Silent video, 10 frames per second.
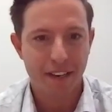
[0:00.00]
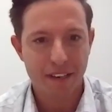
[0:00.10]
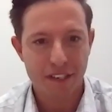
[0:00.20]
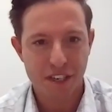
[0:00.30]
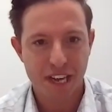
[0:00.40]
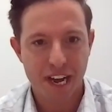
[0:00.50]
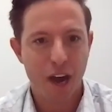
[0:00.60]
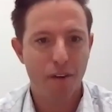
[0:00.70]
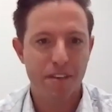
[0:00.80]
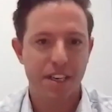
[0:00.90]
just
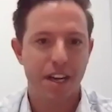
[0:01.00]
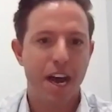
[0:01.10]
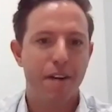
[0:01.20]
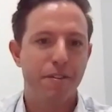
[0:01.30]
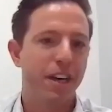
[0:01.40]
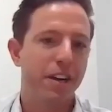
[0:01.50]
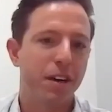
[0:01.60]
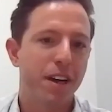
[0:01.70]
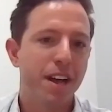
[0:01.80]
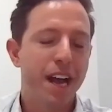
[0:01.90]
how
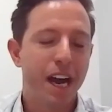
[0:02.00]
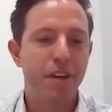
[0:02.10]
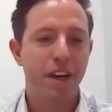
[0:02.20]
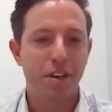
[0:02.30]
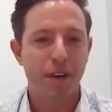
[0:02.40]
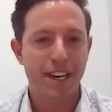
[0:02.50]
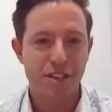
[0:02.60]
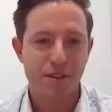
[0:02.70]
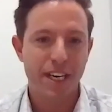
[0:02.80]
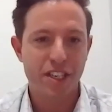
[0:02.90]
the underwriting
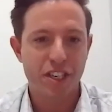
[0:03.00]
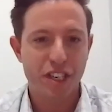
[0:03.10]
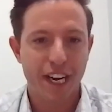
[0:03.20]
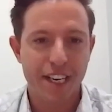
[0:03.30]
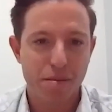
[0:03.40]
strategies change